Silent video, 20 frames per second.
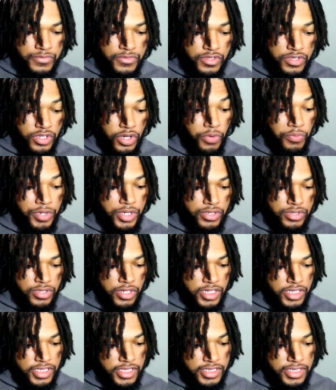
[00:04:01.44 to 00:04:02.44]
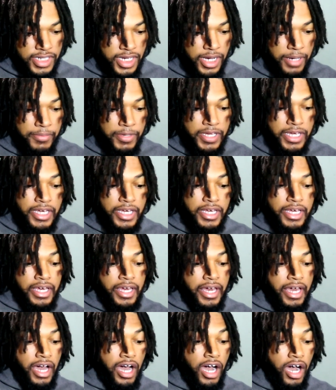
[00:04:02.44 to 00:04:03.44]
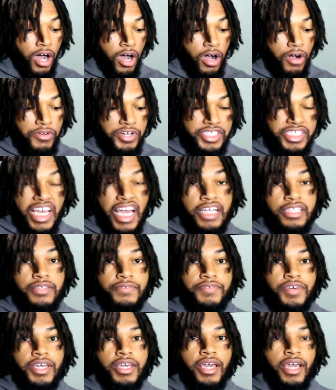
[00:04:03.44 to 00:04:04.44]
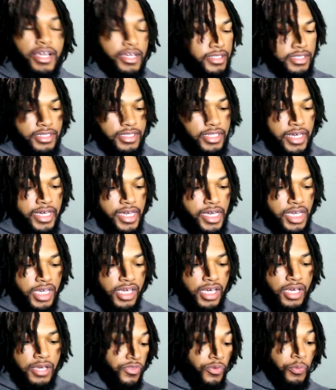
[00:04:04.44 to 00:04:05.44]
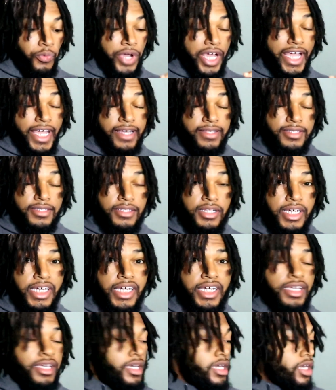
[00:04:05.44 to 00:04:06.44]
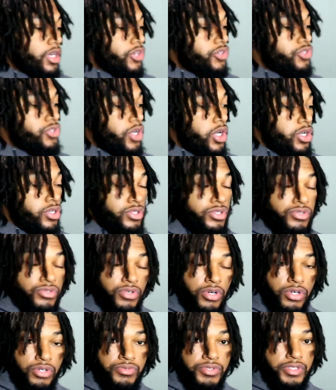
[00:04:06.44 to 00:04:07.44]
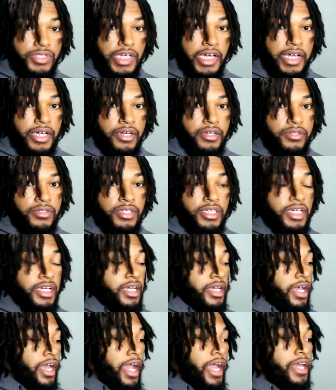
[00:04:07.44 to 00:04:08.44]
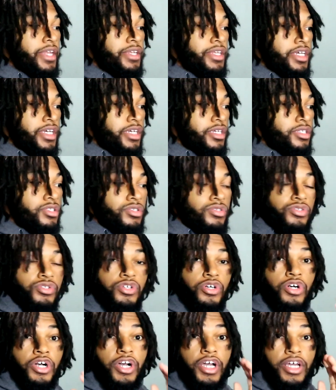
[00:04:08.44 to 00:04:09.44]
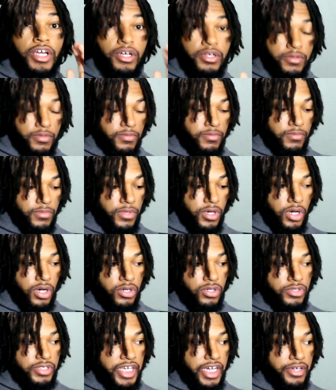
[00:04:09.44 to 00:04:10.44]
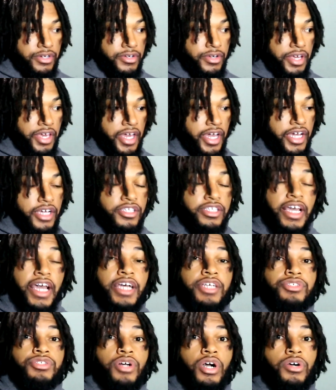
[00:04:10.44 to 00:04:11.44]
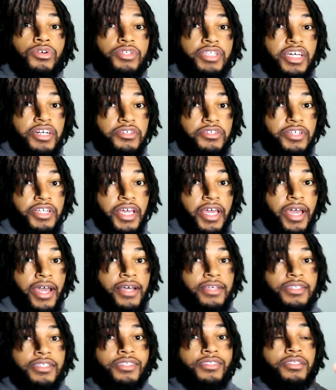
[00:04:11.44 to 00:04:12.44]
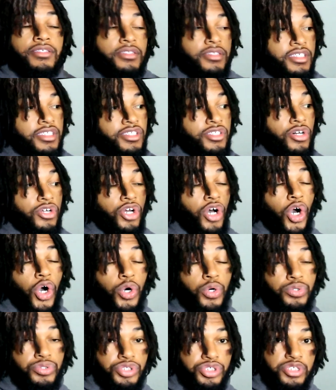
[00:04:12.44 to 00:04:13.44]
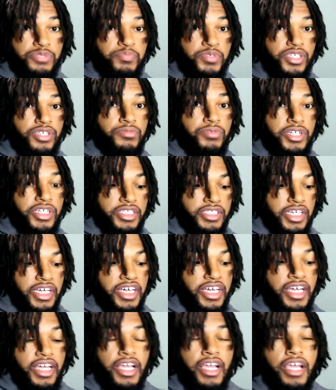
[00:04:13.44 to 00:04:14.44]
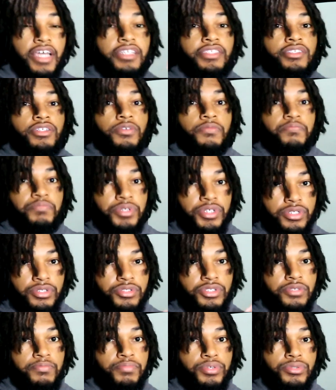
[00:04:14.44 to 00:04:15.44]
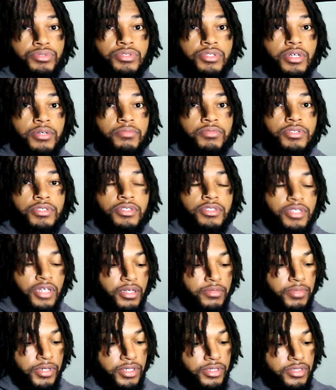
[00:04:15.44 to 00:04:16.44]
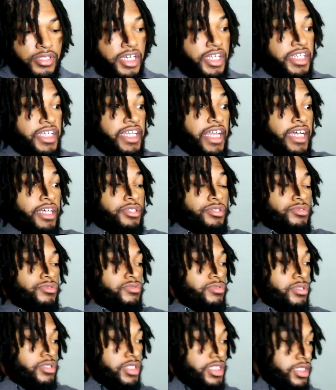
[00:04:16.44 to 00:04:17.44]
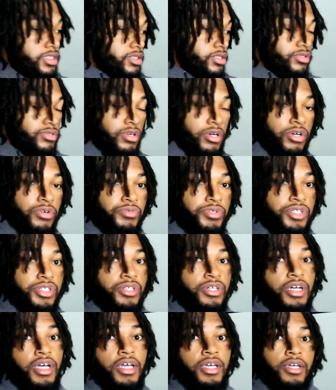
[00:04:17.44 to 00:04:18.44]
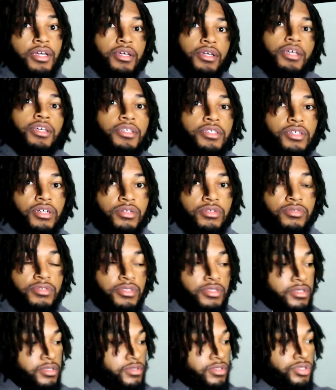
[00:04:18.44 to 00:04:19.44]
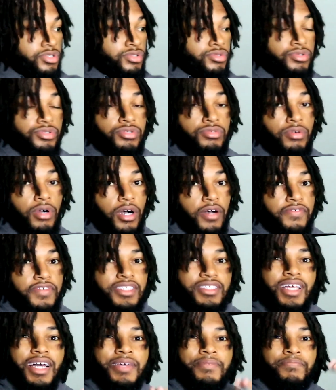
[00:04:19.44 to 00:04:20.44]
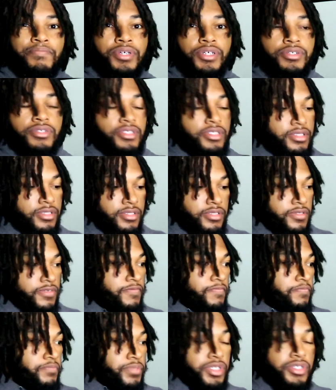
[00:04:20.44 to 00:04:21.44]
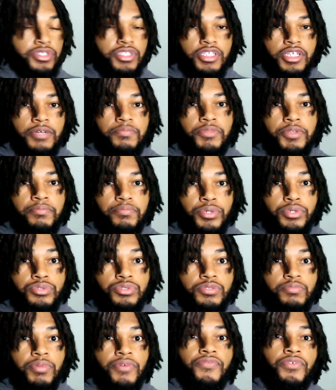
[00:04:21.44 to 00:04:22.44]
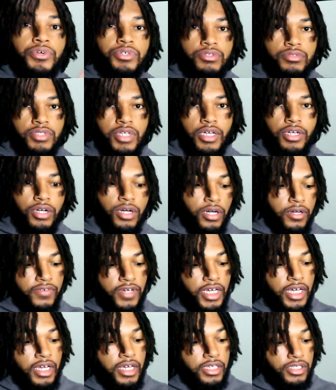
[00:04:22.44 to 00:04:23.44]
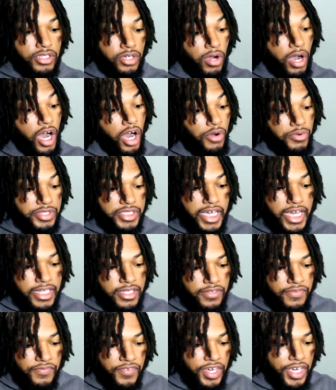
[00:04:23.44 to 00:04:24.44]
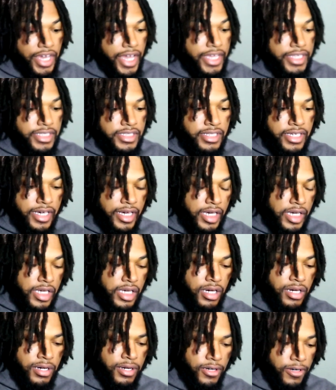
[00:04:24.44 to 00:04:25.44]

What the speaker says: So we're gonna start at the top. I always activate anti-lag. With anti-lag, you'll hold the scroll wheel down and then you'll hold down on the gas. As you're holding down on the gas, it's gonna hold your speed where it's at, and it's gonna build your boost up with your turbos. And then as you release the scroll wheel, it's gonna shoot you off. It's like building up the boost before you take off. So I always activate anti-lag.